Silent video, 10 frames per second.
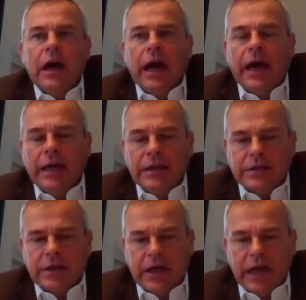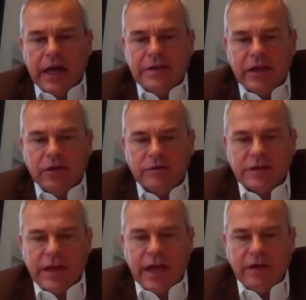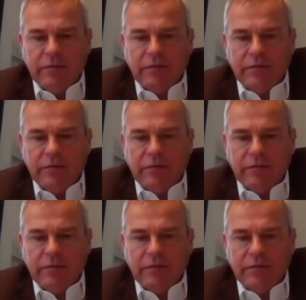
And at the end of the day,